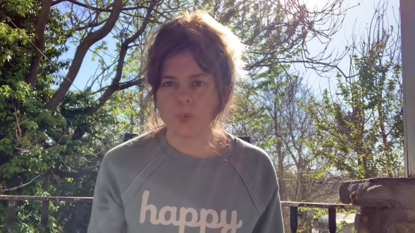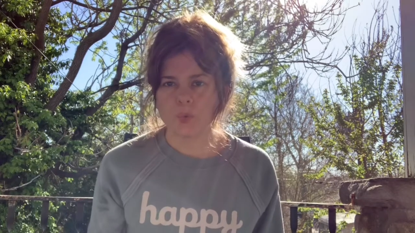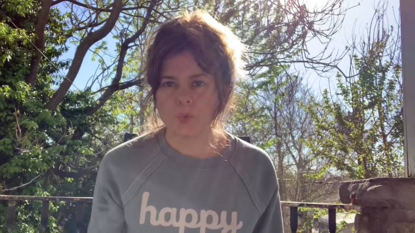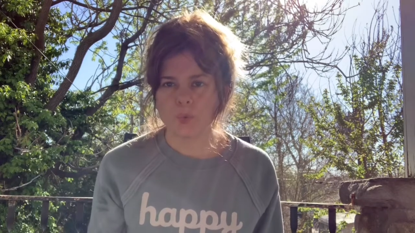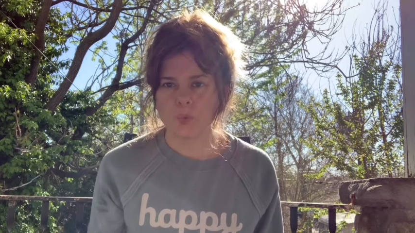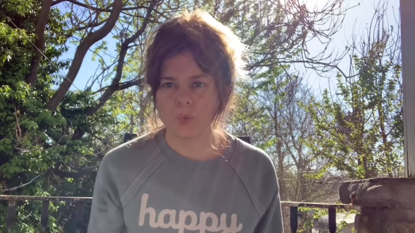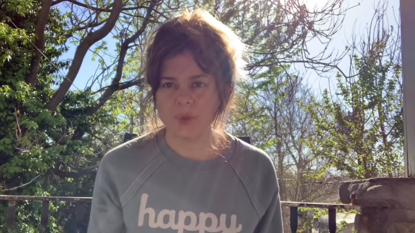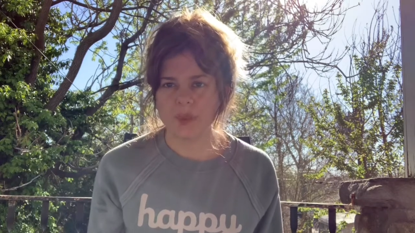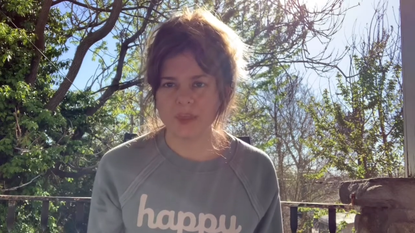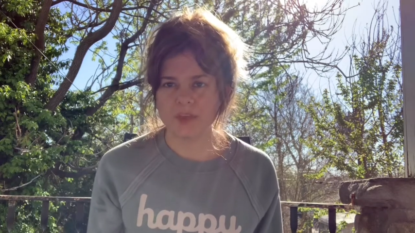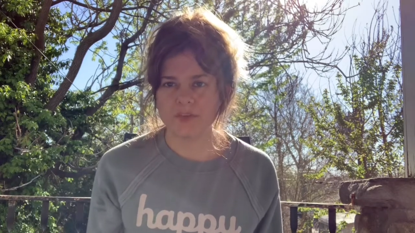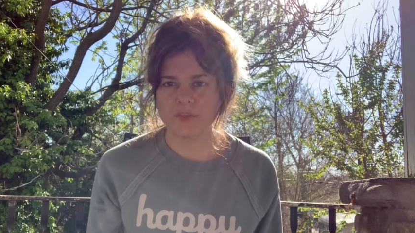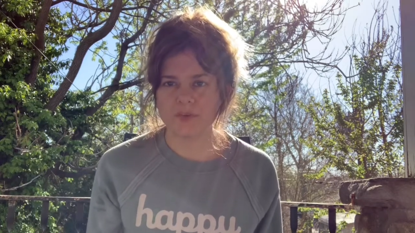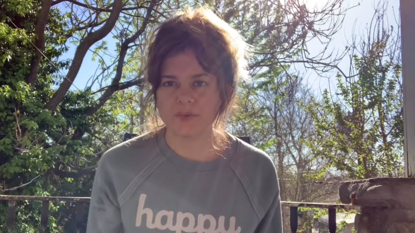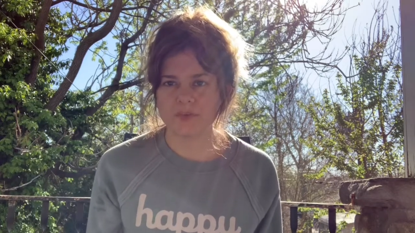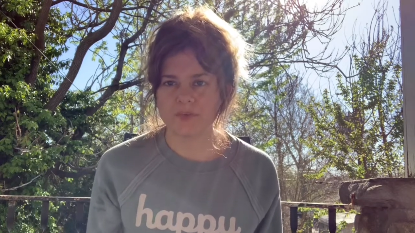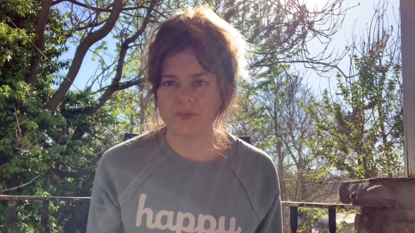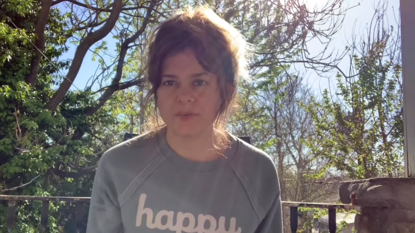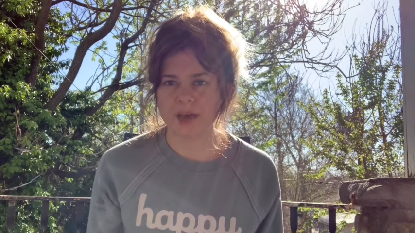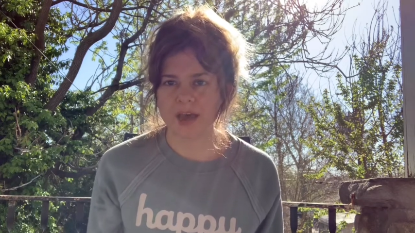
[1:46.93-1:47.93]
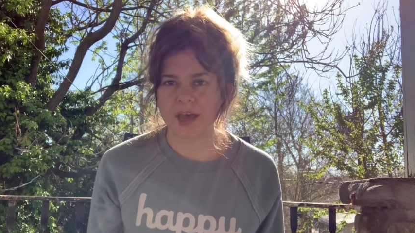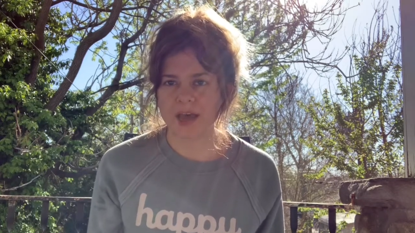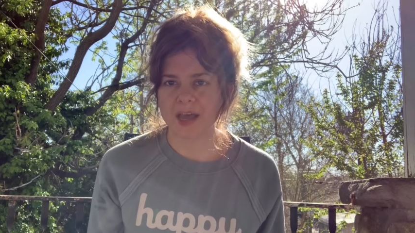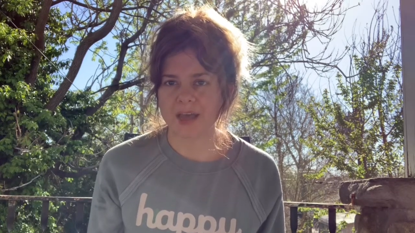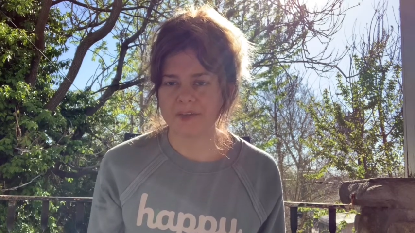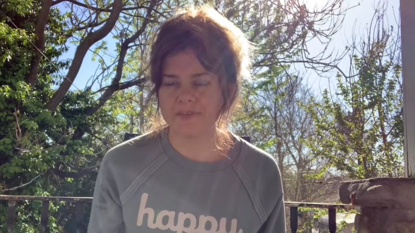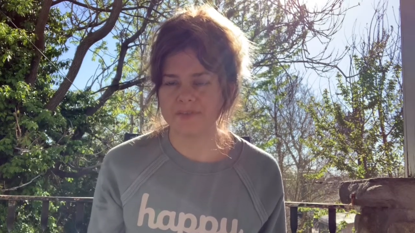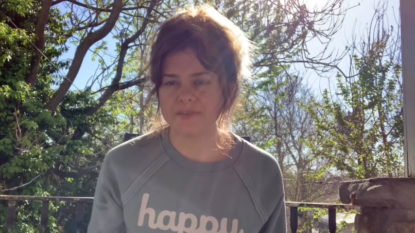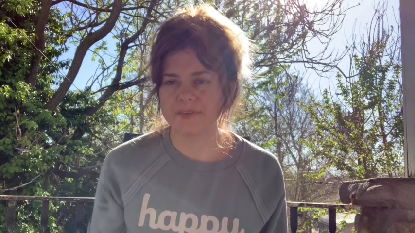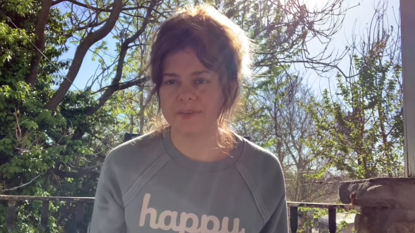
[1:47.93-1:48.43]
we do
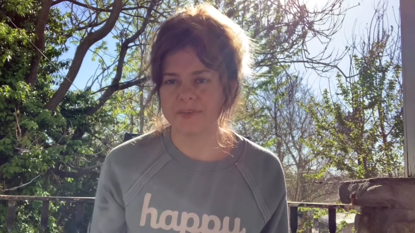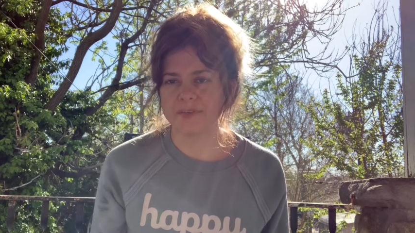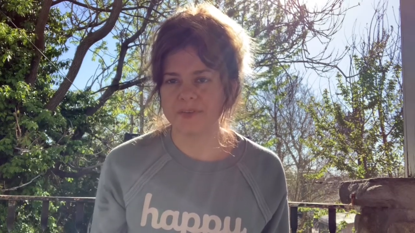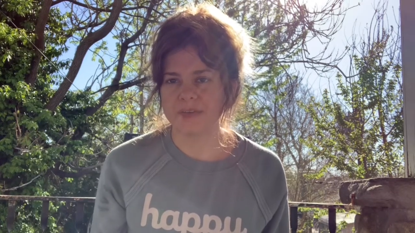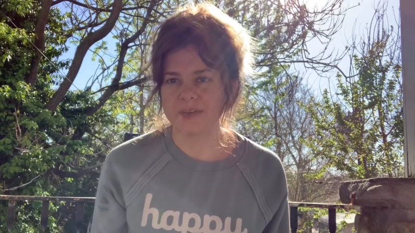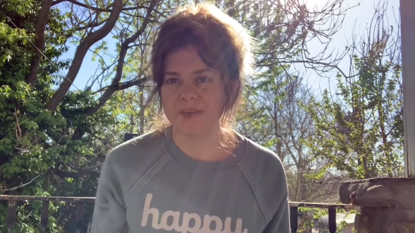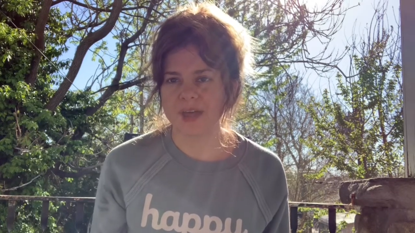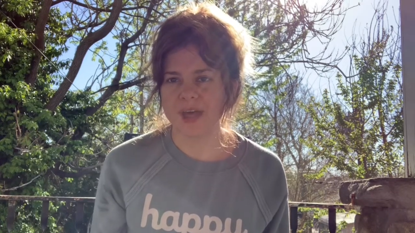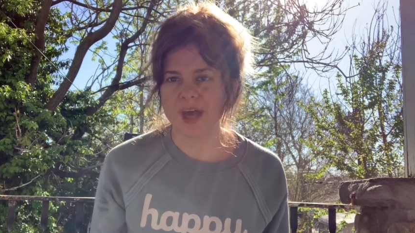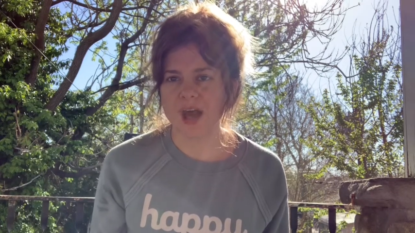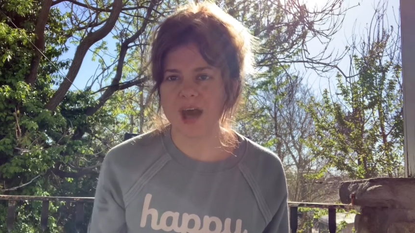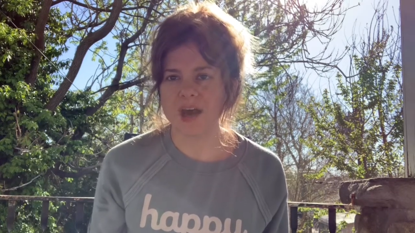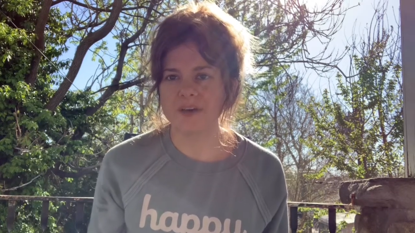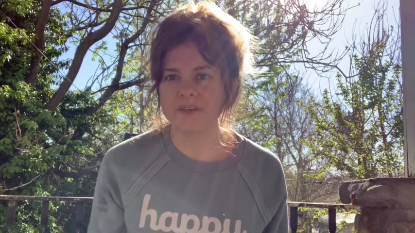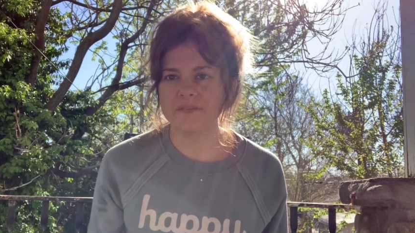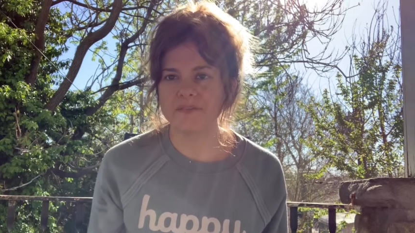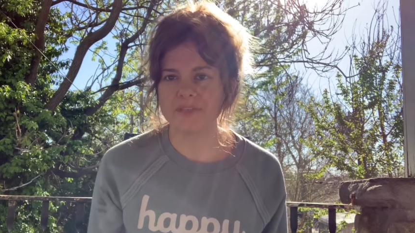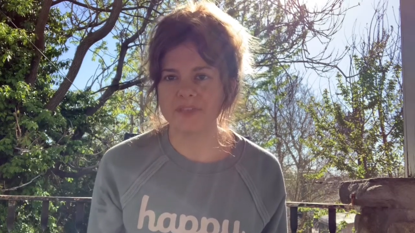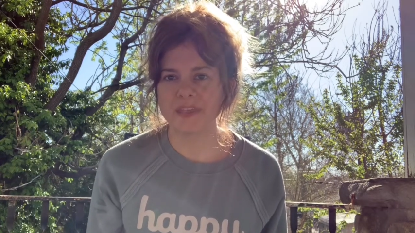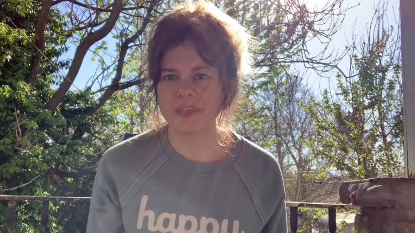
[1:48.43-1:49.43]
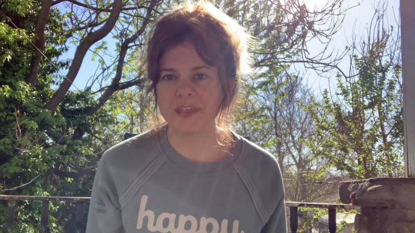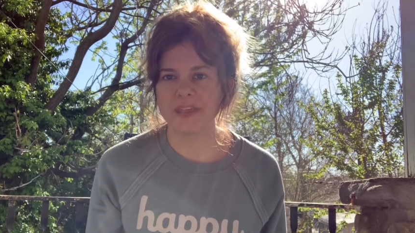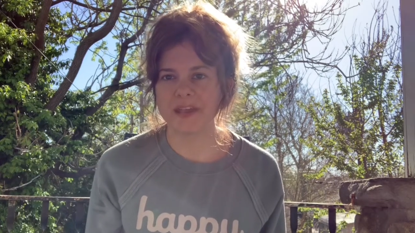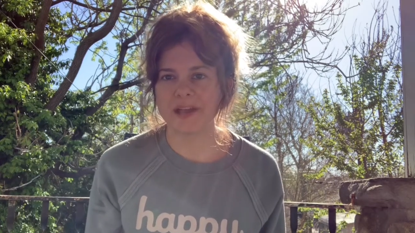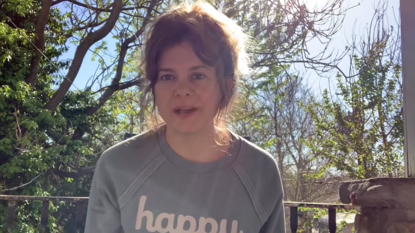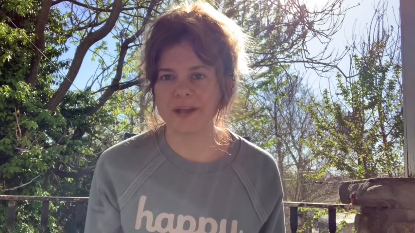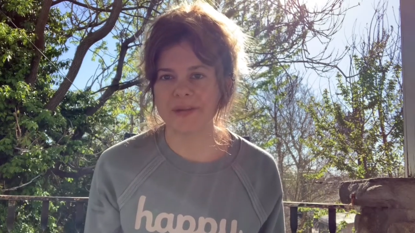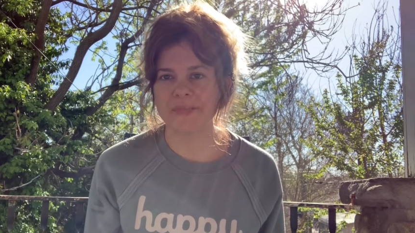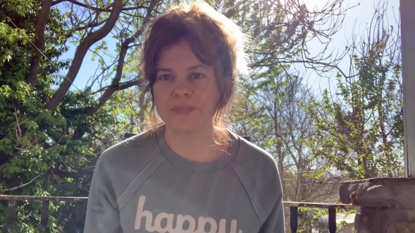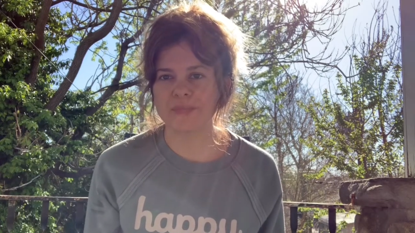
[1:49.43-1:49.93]
five of the,
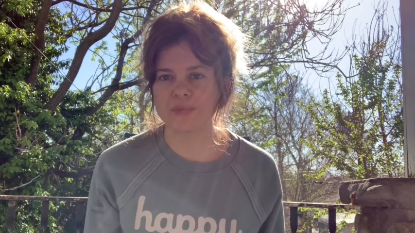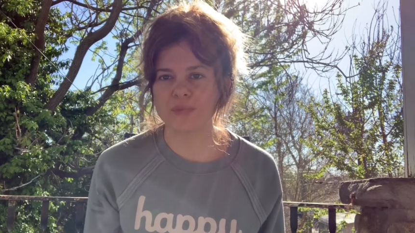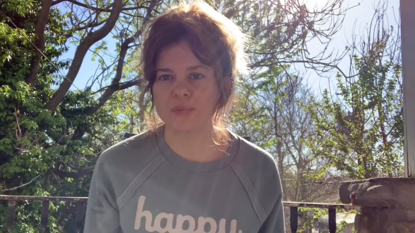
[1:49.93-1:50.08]
um,